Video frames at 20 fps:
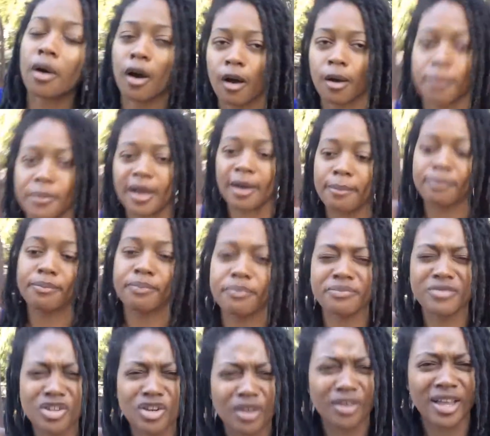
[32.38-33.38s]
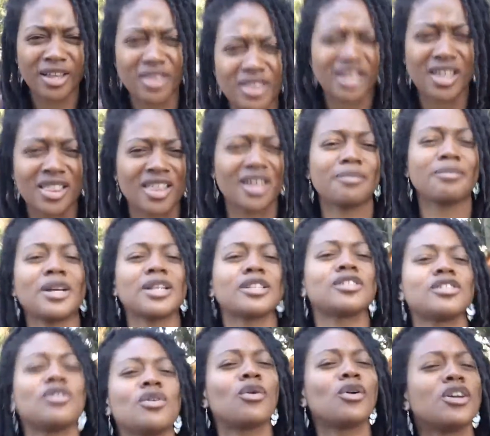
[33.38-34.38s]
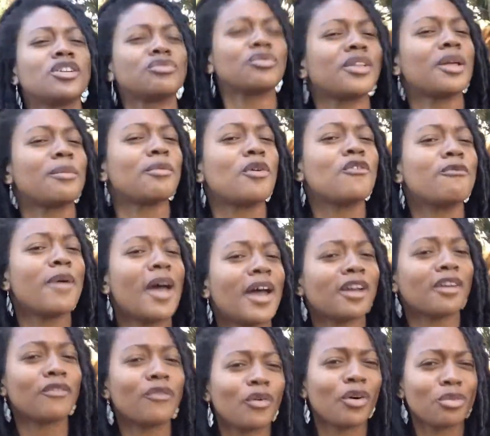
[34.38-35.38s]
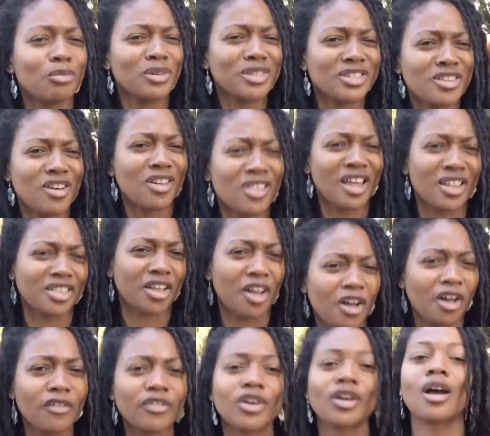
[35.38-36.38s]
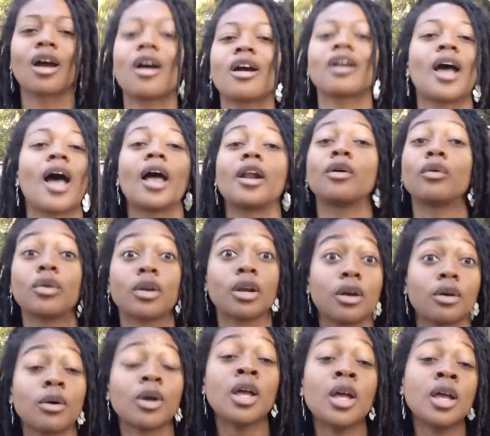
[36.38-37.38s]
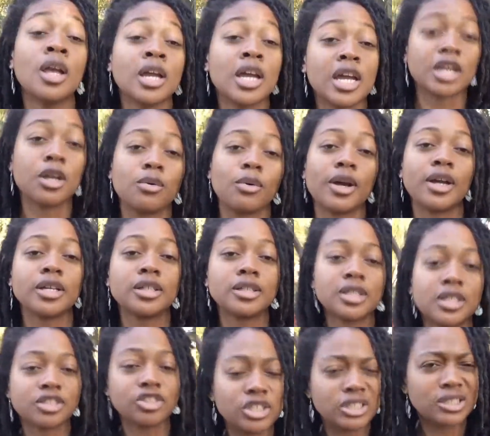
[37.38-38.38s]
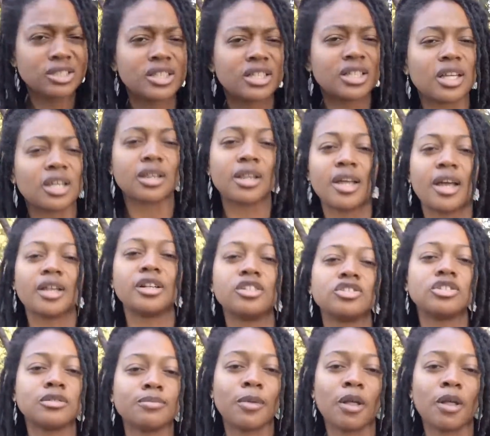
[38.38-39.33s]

that thing that makes a noise where they move back and forth. What's it called? Like the hover cart? I don't know. Anyways, she's sitting in that and she's